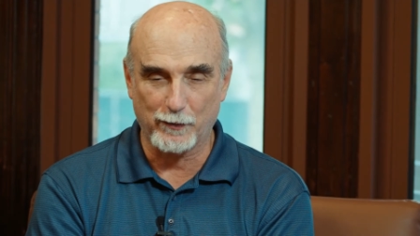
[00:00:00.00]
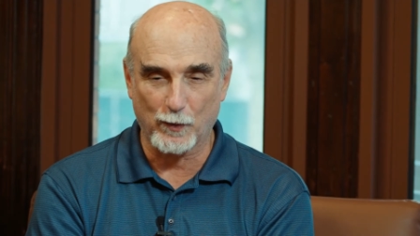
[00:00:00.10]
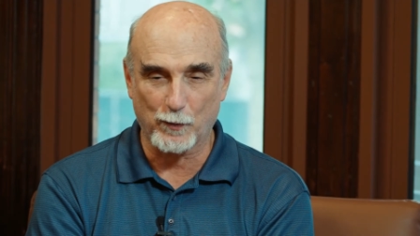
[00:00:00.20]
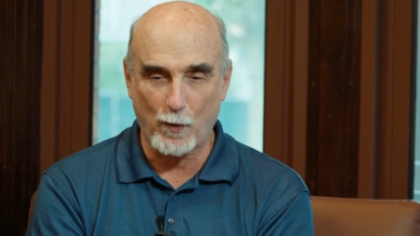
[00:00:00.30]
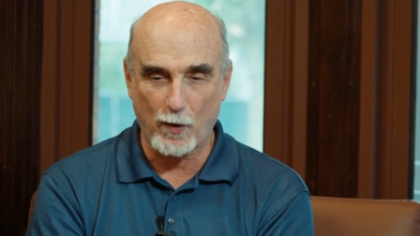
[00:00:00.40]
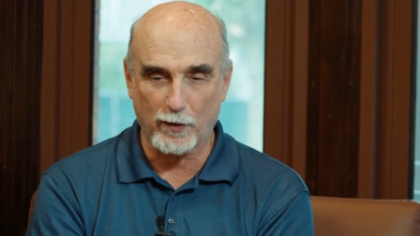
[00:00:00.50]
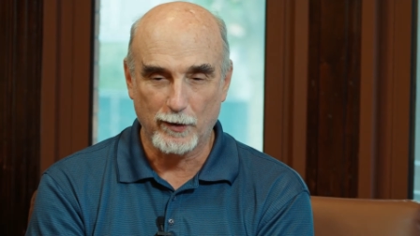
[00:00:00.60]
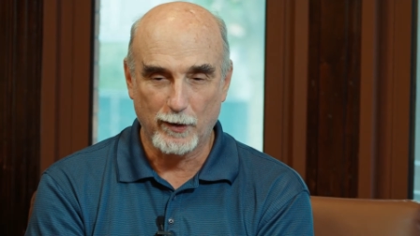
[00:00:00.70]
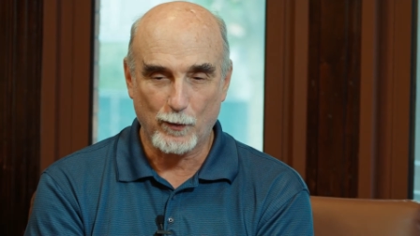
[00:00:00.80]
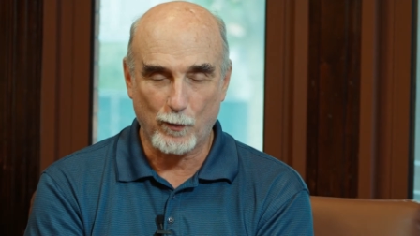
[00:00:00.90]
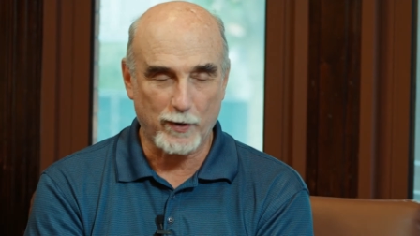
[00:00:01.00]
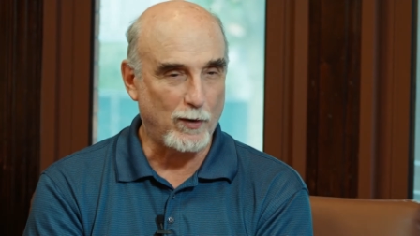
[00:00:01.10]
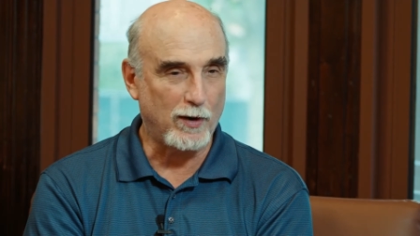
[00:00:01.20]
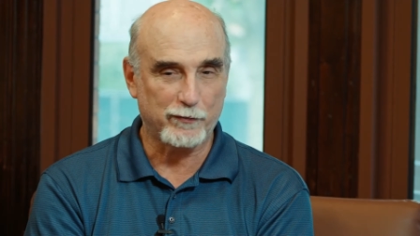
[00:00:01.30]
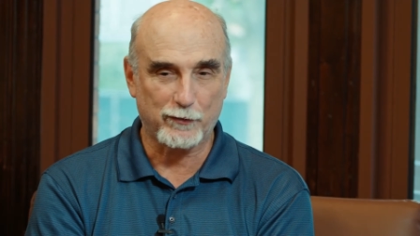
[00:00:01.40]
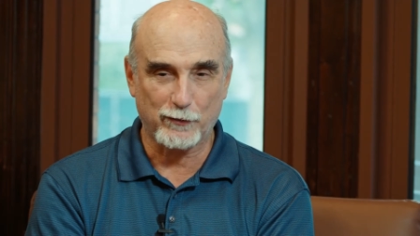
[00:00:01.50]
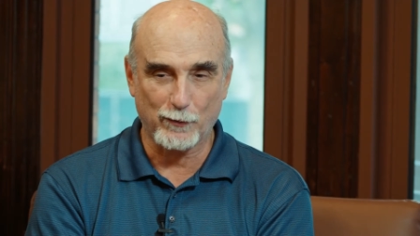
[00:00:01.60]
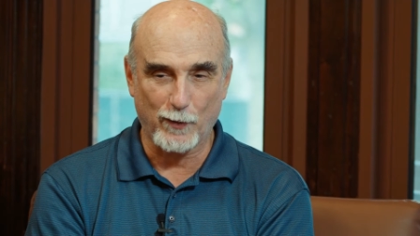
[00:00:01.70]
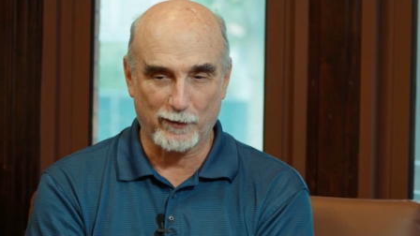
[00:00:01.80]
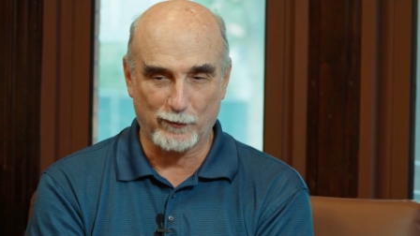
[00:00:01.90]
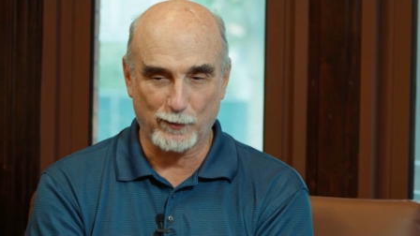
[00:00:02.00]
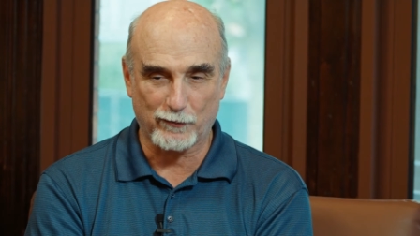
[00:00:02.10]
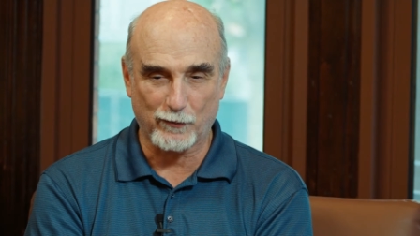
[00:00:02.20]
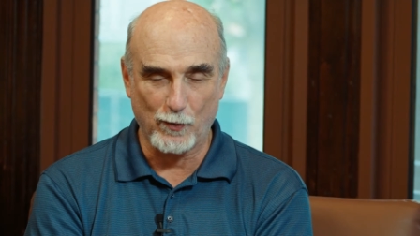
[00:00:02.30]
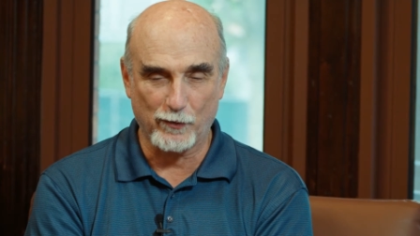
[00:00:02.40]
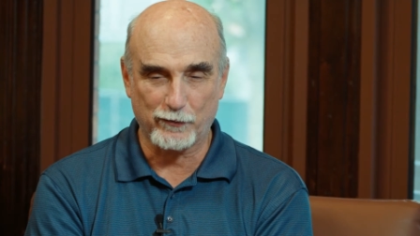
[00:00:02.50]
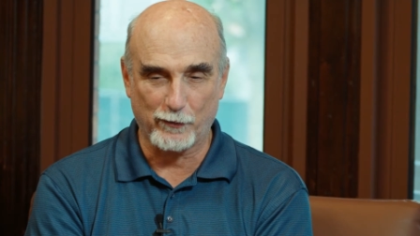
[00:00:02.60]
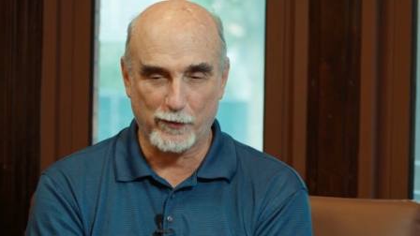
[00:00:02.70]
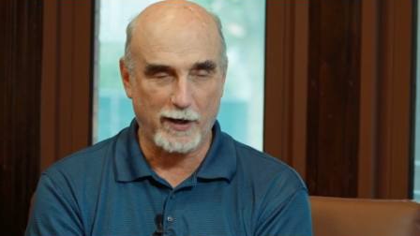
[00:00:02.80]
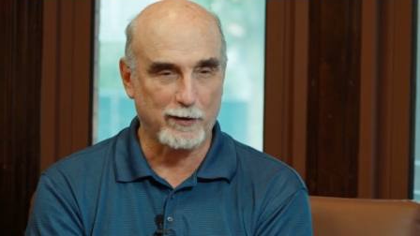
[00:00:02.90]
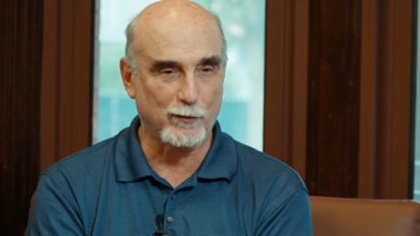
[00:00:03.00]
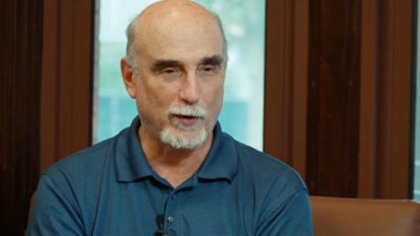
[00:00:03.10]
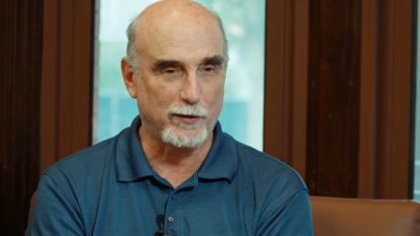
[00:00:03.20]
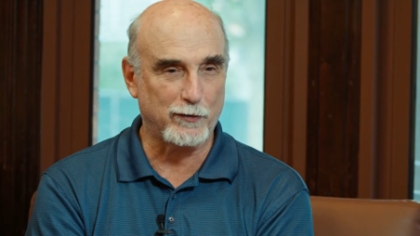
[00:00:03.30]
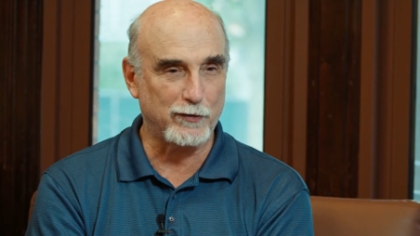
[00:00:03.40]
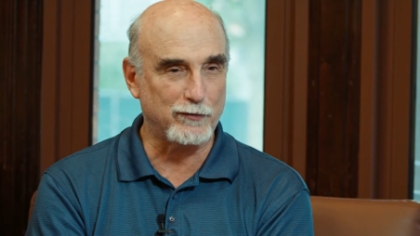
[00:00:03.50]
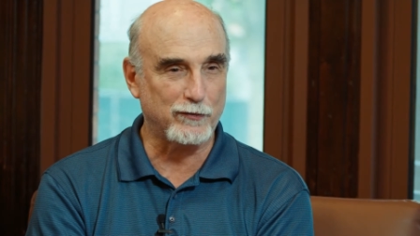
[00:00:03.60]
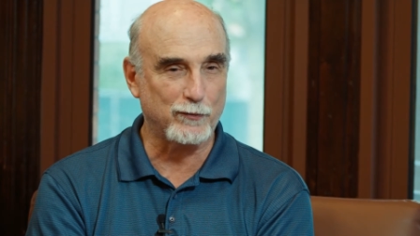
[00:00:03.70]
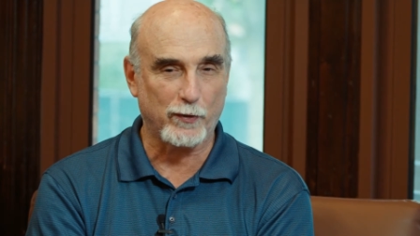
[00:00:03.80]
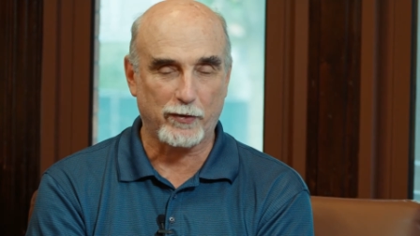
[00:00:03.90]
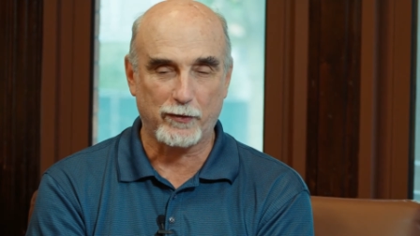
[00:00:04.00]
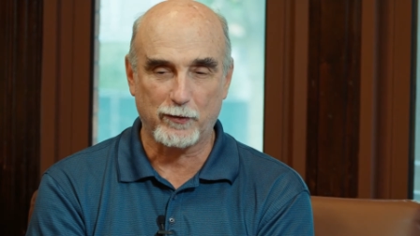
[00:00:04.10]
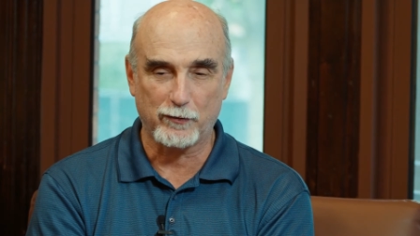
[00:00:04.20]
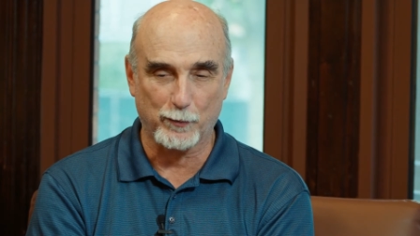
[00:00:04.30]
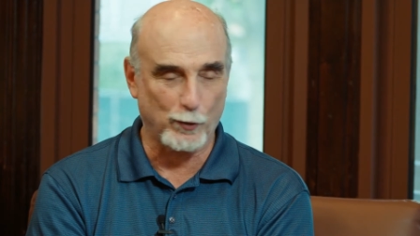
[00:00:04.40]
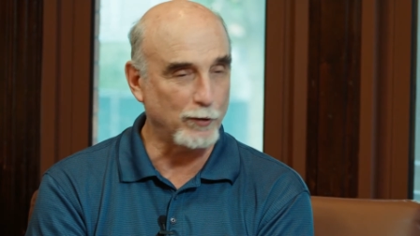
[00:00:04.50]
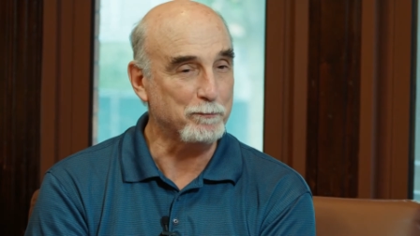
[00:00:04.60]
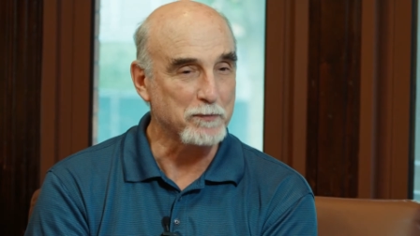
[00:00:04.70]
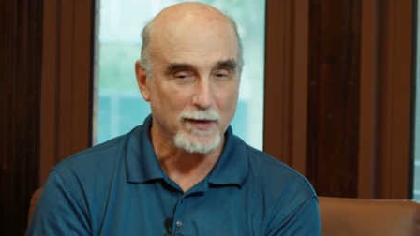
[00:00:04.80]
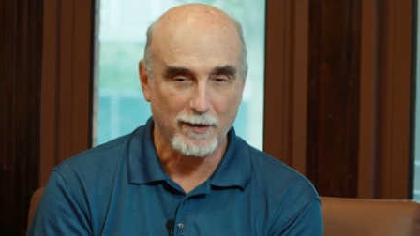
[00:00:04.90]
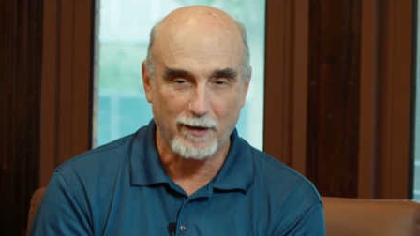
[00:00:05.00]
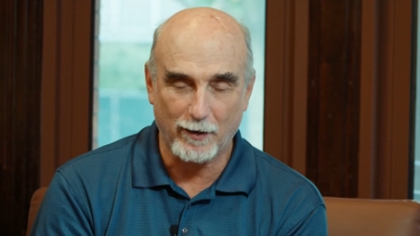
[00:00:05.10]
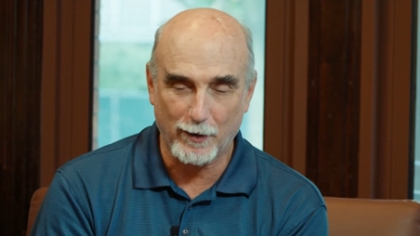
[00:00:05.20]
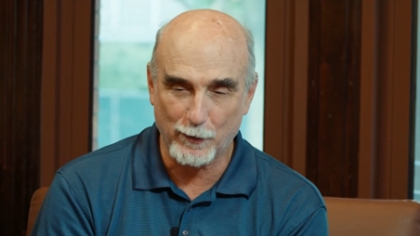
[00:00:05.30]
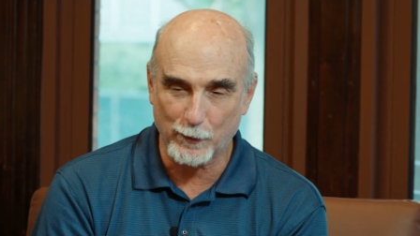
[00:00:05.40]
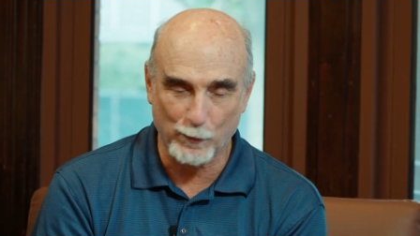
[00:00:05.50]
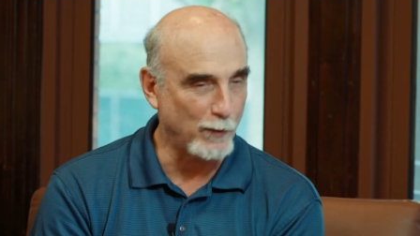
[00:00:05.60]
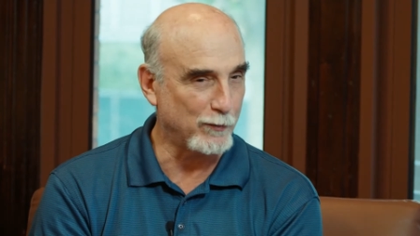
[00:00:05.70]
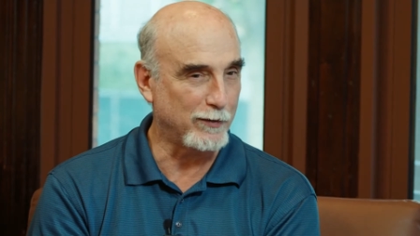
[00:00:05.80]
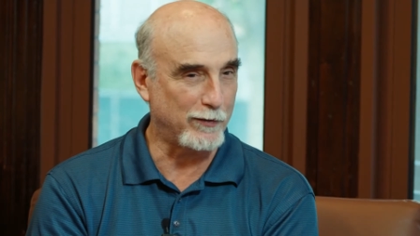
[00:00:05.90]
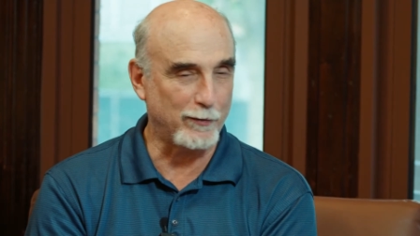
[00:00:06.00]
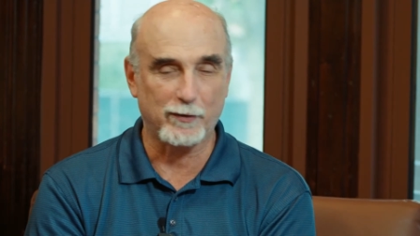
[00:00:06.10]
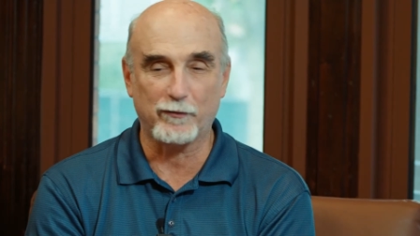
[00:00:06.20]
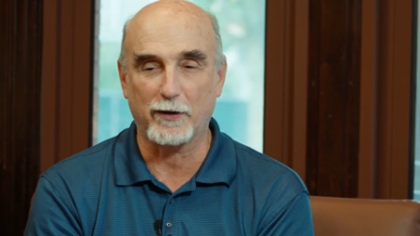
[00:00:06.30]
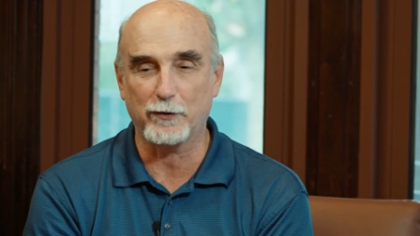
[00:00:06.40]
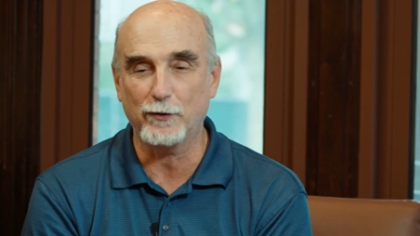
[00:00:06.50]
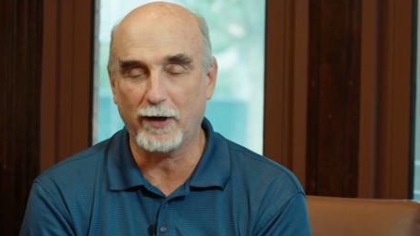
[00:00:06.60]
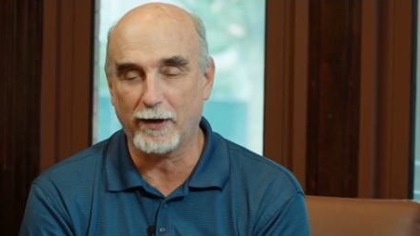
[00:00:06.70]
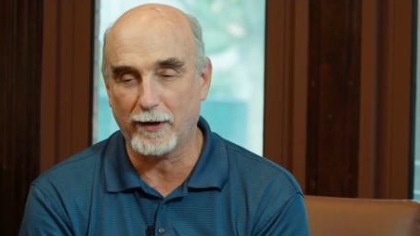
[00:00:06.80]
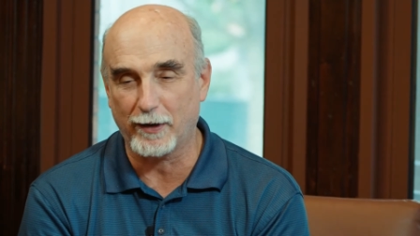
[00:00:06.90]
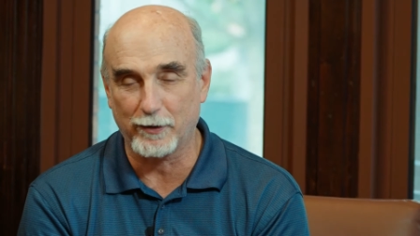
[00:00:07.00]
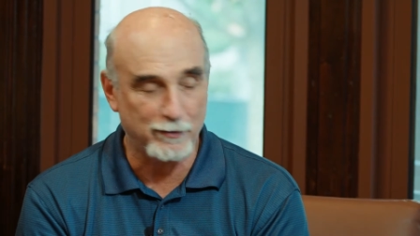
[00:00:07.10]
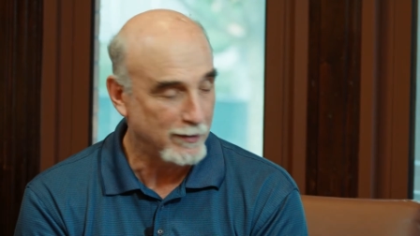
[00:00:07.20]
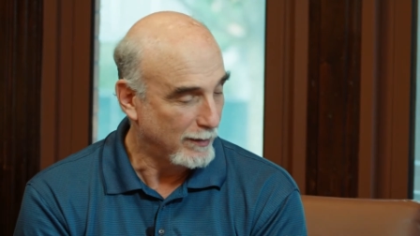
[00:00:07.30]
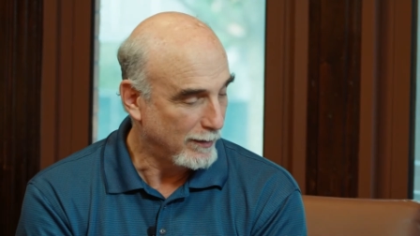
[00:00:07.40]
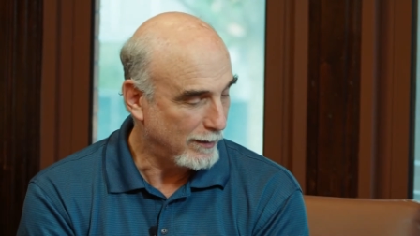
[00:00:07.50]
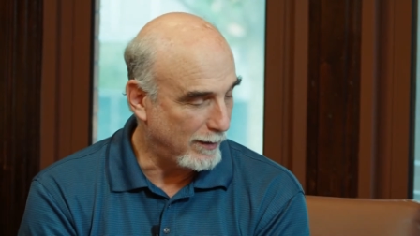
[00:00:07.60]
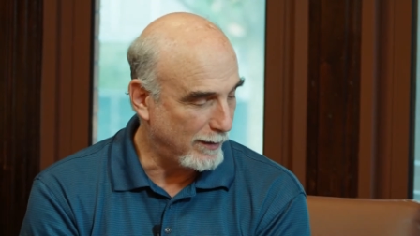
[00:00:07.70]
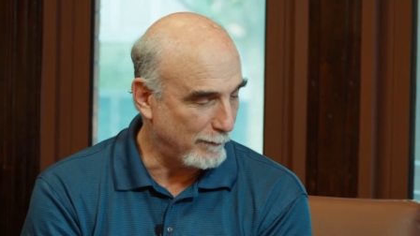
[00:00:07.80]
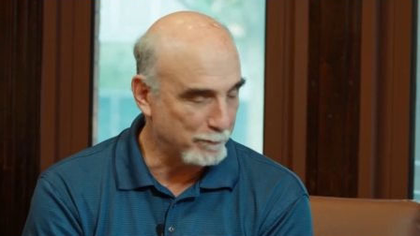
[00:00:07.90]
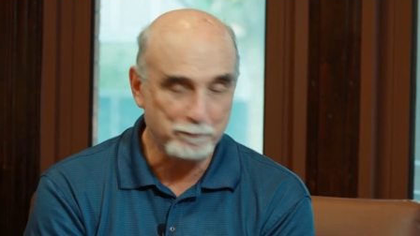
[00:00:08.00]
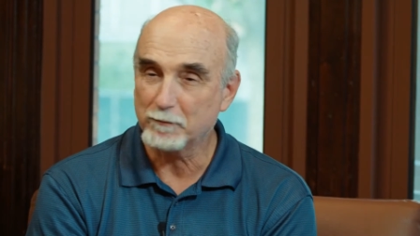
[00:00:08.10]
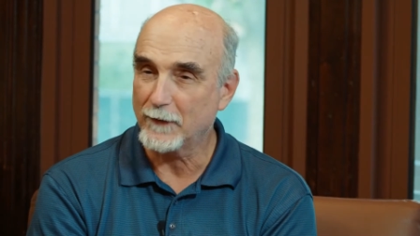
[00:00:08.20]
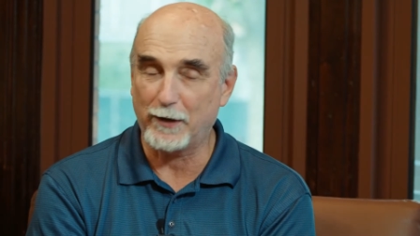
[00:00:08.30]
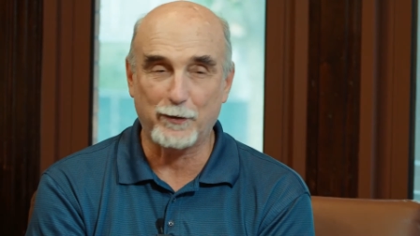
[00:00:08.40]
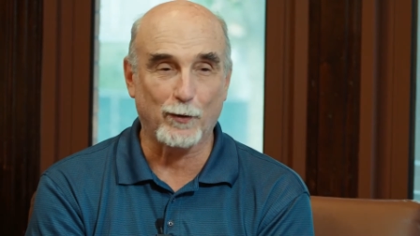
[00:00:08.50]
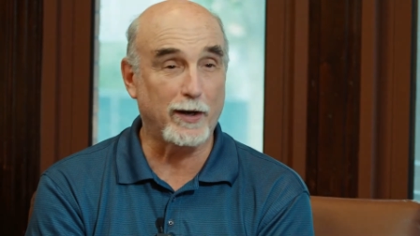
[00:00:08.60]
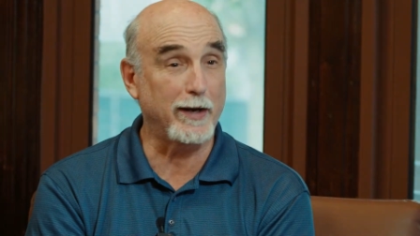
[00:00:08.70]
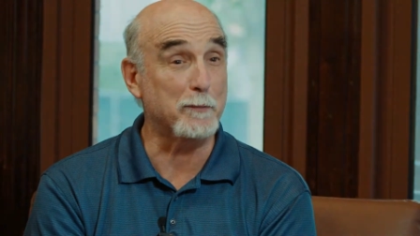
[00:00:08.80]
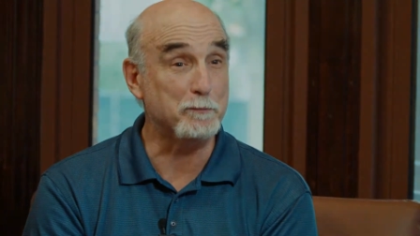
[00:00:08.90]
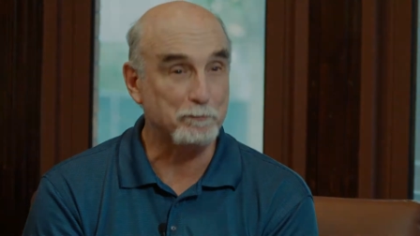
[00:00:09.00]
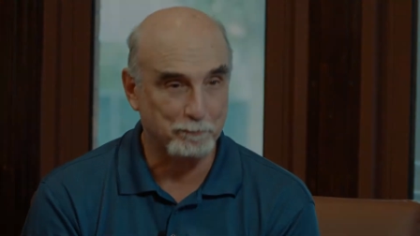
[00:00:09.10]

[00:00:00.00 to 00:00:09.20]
therefore went off to graduate school so that I could write a thesis with Debreu, who wrote Theory of Value, and here I am.